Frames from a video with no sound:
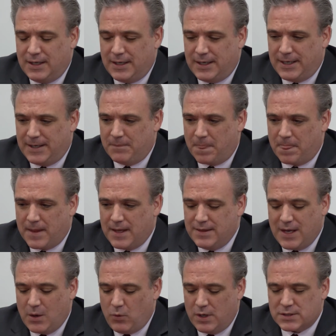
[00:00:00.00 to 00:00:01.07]
um,
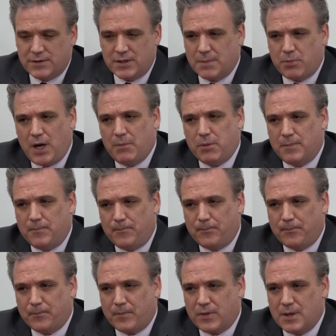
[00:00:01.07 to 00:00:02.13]
that wasn't their problem.
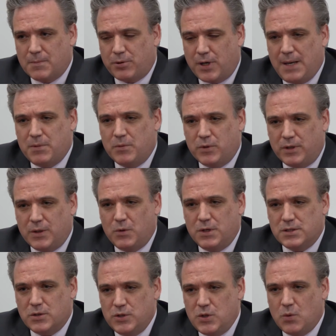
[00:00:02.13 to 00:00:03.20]
Their problem really
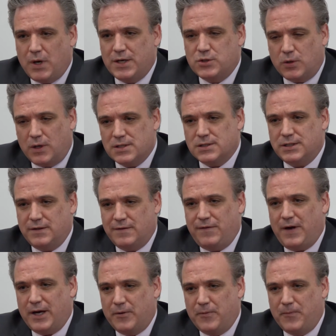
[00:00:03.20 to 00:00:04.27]
was who do I trust in a
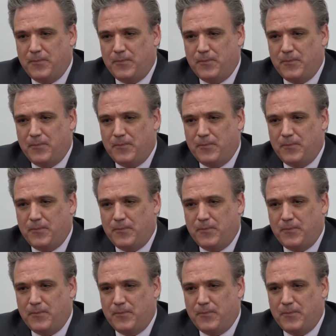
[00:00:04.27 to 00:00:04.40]
fire?